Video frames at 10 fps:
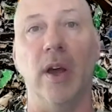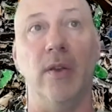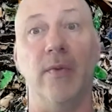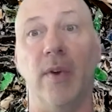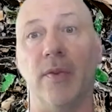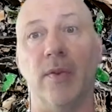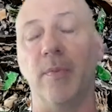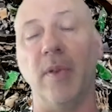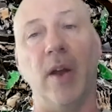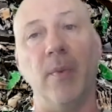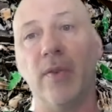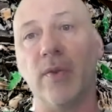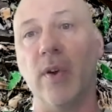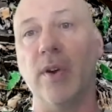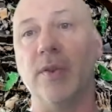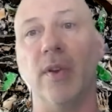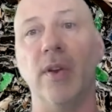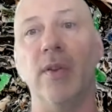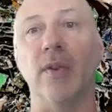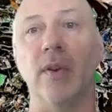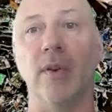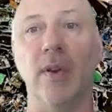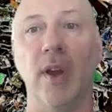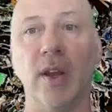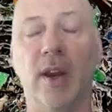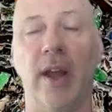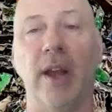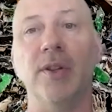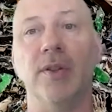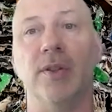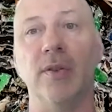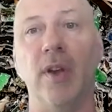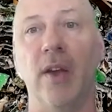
You've also supply resources and connections